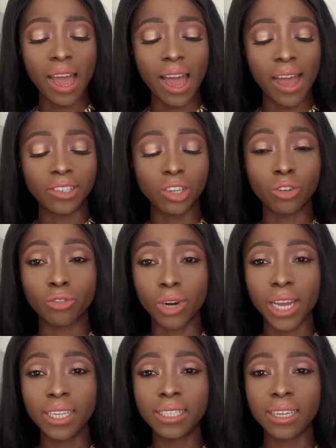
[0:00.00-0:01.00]
as
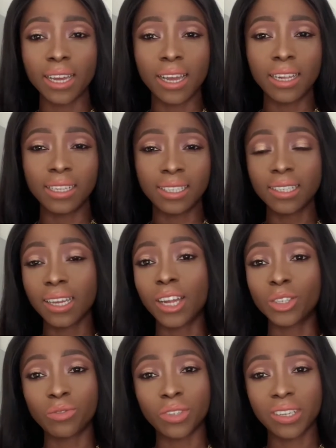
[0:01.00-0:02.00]
great. The
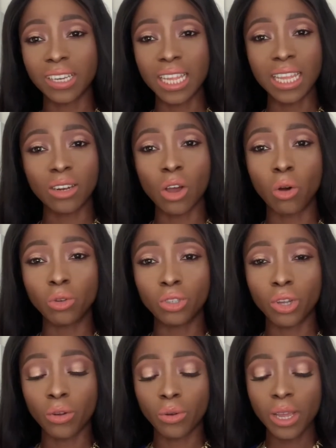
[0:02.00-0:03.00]
sillage obviously then
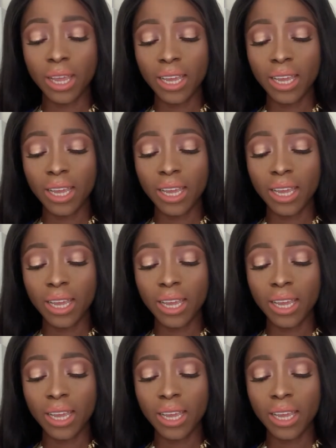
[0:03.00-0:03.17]
also